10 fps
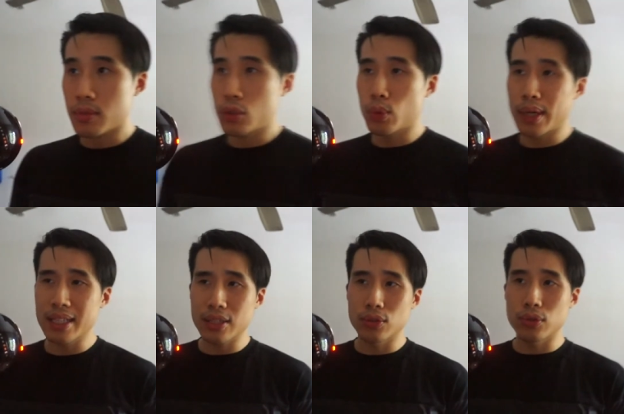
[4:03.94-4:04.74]
So what I
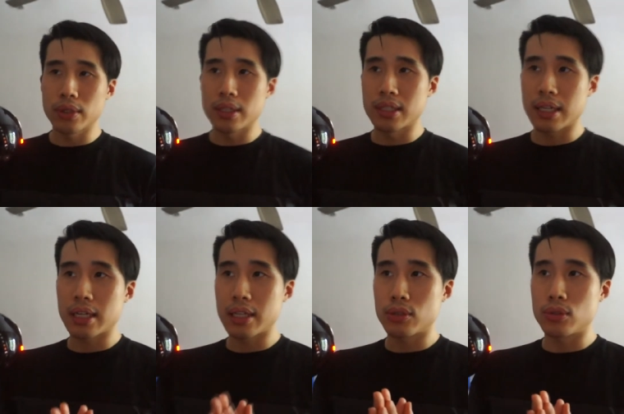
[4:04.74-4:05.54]
like to do is
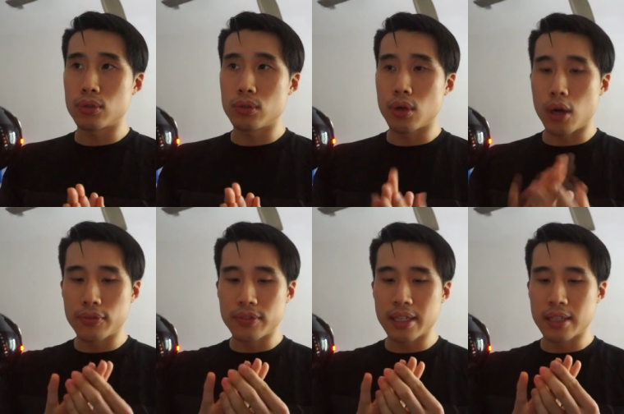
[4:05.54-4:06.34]
I like to
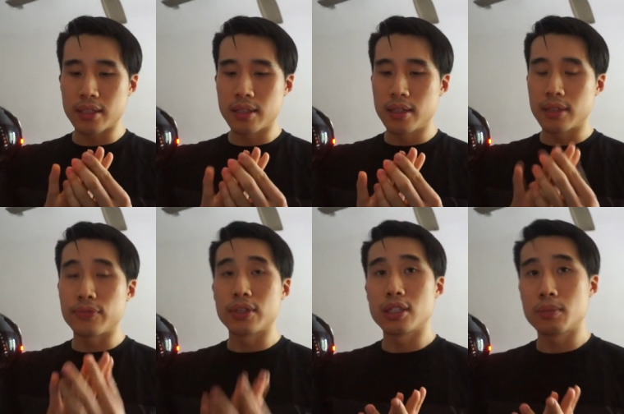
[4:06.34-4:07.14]
offset the
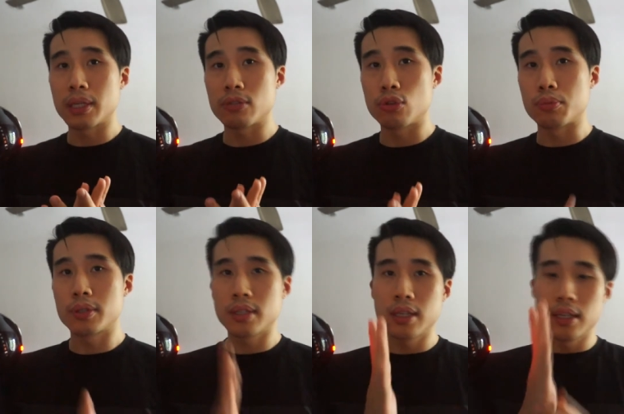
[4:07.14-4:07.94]
fingers by
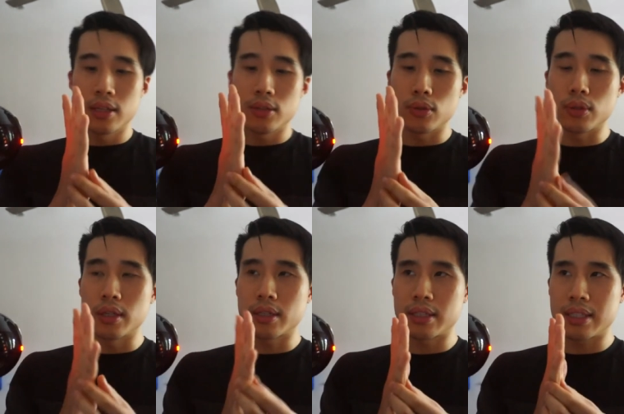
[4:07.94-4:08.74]
groups. So
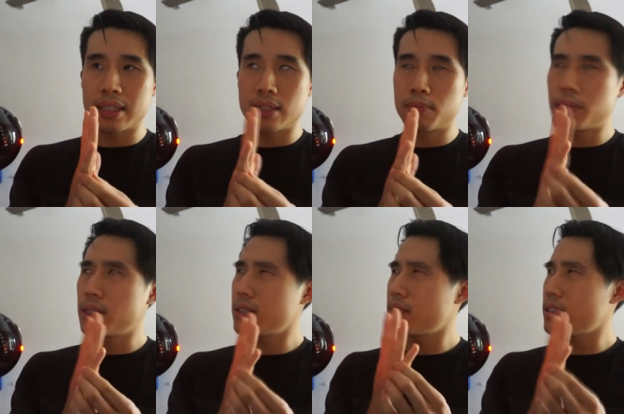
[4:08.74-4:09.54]
the
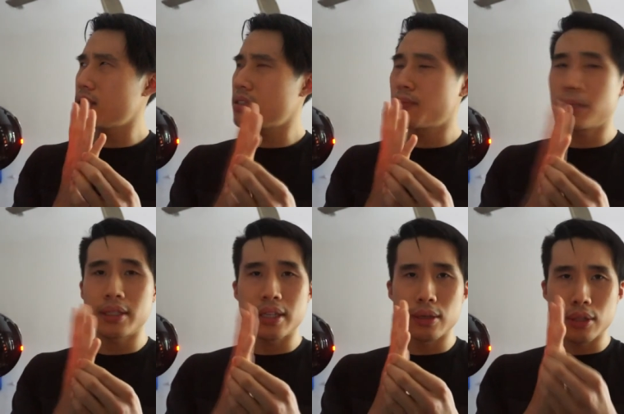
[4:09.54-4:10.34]

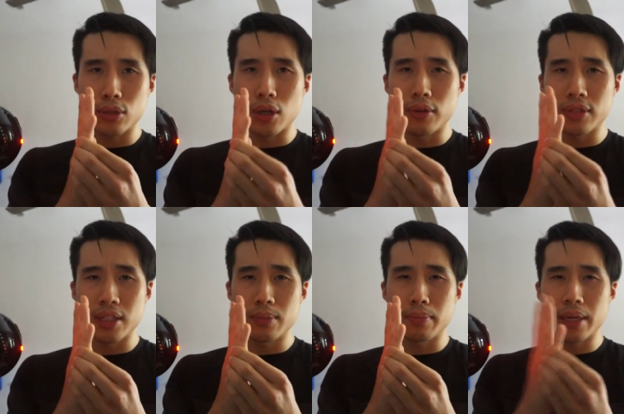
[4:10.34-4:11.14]
pinky, I like to
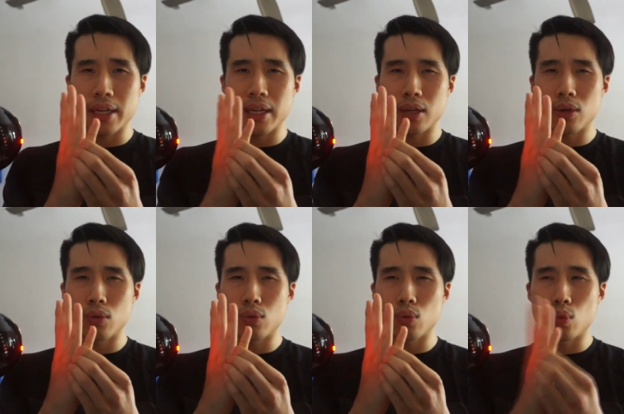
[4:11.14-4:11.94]
offset it by
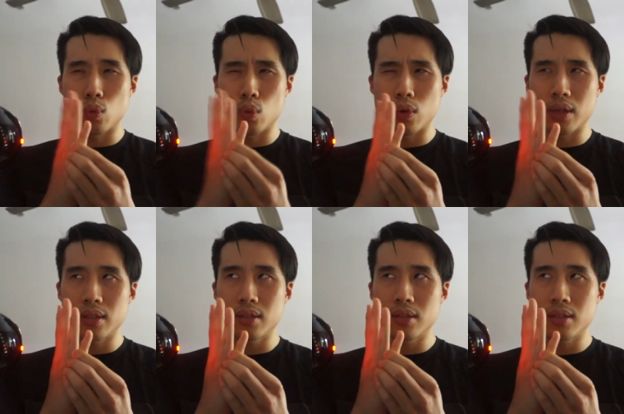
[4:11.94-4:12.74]

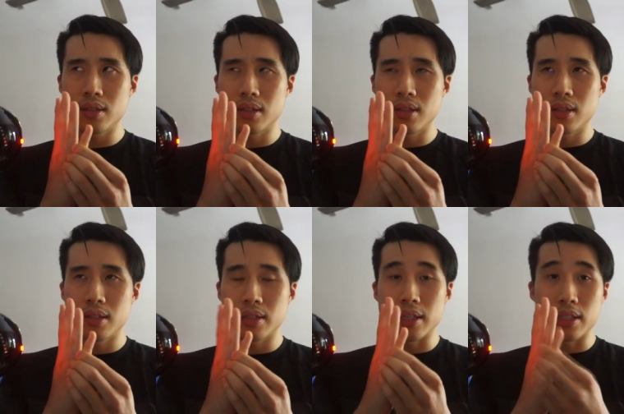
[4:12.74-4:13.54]
1.
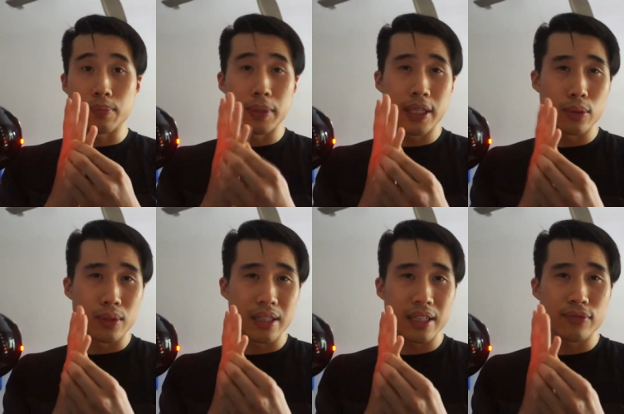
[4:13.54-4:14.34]
Yes, the pinky
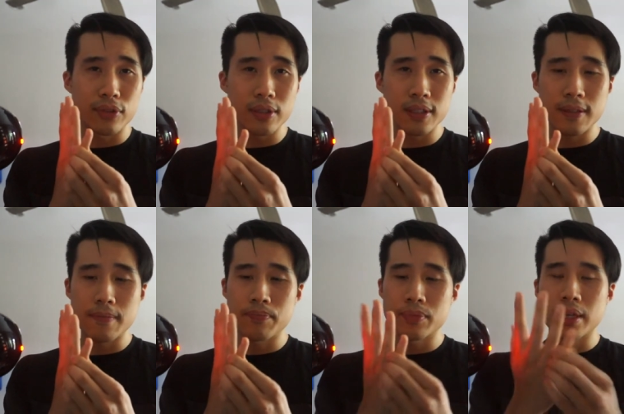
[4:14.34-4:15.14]
will lead first,
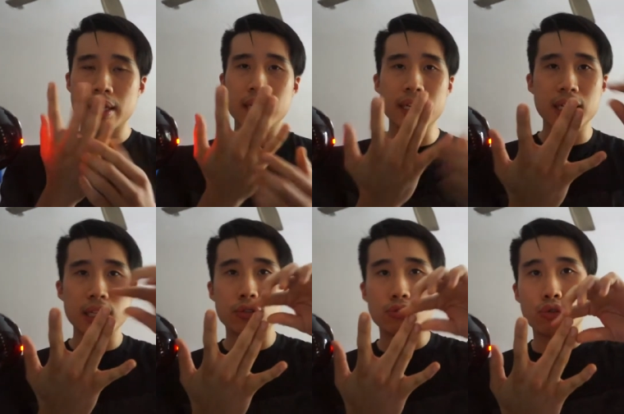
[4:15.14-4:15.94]
and then I
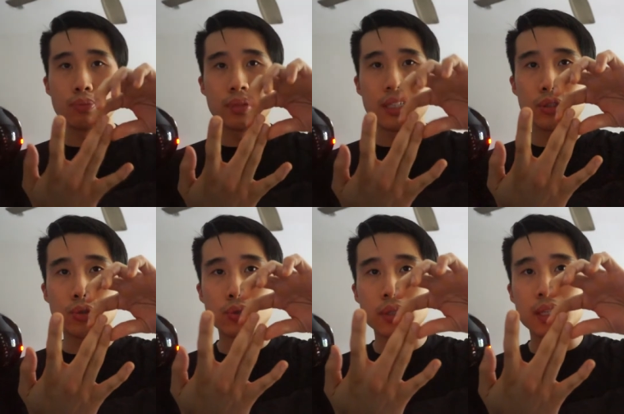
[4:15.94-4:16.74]
like to group these
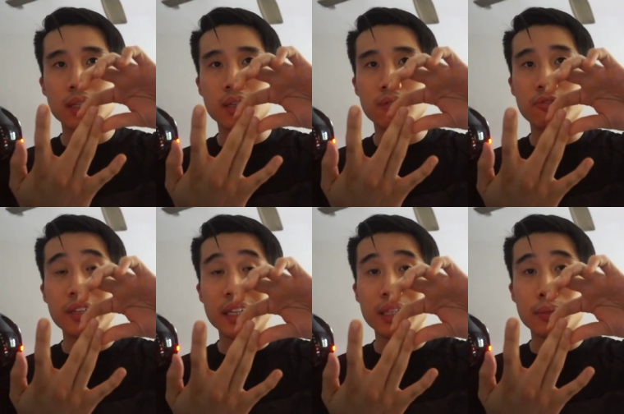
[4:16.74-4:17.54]
2 together, the
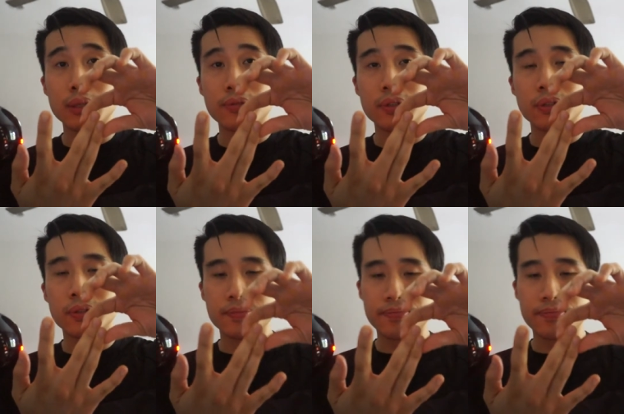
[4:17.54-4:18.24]
ring and the middle finger.